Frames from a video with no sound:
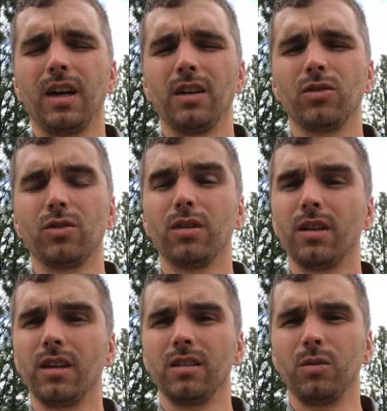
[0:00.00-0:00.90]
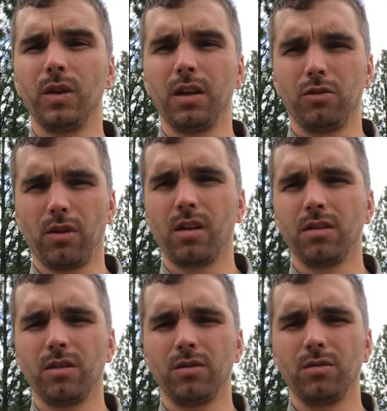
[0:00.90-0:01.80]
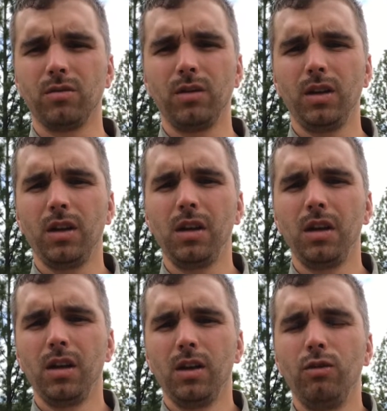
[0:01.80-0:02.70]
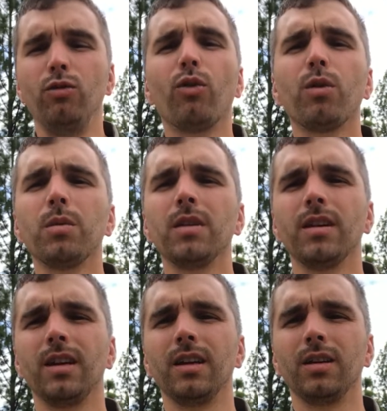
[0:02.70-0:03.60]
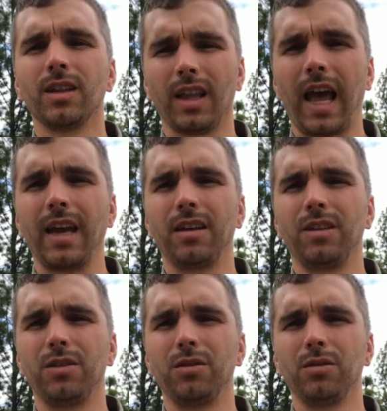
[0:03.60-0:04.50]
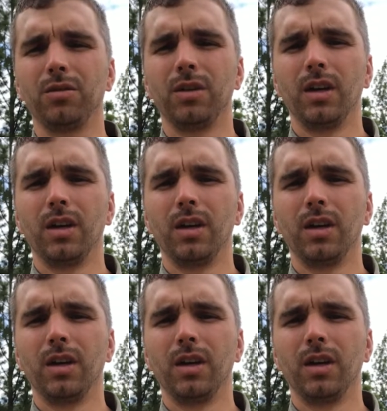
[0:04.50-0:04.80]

certain things that we get drawn to. We normally like to